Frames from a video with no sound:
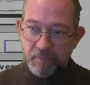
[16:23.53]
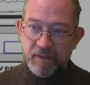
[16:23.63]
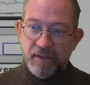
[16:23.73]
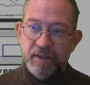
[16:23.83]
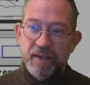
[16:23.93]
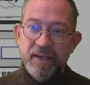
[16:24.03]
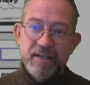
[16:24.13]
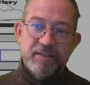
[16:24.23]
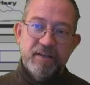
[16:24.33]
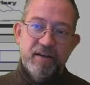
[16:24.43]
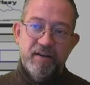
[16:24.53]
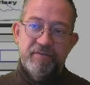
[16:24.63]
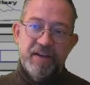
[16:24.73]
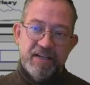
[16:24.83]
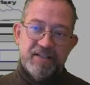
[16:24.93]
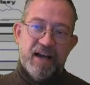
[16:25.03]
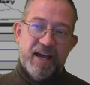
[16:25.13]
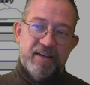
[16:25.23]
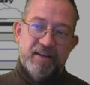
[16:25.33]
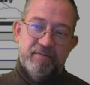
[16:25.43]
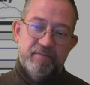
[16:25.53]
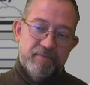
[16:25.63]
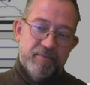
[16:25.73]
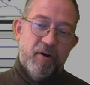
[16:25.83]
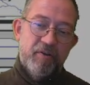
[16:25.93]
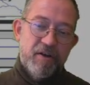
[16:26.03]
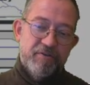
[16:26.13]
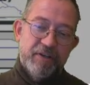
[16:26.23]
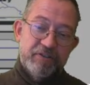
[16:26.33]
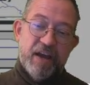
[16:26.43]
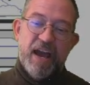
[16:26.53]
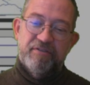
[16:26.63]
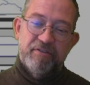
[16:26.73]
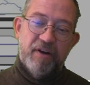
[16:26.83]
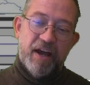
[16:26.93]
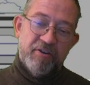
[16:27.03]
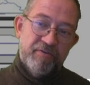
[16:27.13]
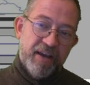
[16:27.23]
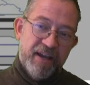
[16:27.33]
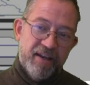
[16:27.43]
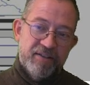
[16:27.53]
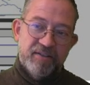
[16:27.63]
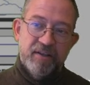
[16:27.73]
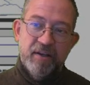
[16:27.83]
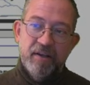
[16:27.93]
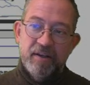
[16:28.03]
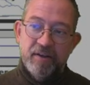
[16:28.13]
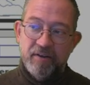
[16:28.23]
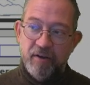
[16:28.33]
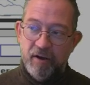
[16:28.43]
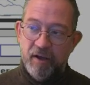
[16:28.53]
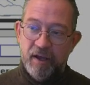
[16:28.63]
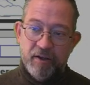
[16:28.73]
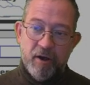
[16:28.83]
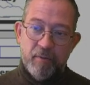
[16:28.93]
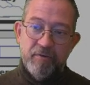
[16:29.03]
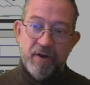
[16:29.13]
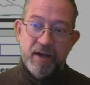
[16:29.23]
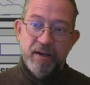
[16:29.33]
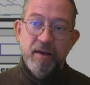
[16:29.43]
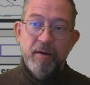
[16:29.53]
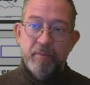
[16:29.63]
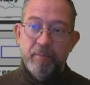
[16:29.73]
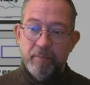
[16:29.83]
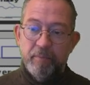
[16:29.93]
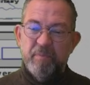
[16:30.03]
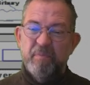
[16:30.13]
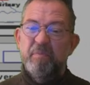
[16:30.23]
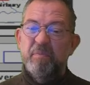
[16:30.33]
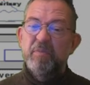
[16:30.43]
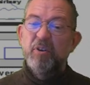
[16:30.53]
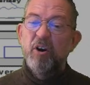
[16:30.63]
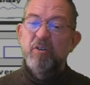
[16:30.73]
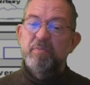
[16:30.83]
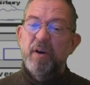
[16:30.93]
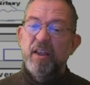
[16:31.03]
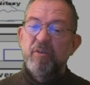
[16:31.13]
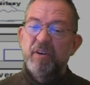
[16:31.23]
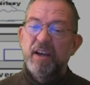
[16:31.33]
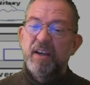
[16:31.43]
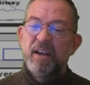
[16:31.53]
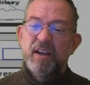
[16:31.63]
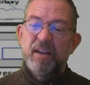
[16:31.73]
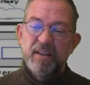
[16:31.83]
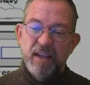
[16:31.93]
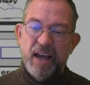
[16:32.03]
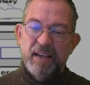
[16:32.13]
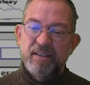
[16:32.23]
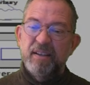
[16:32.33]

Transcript: Then there's things like, oh those things you have to write credits, co uh, copyright. Note by the way that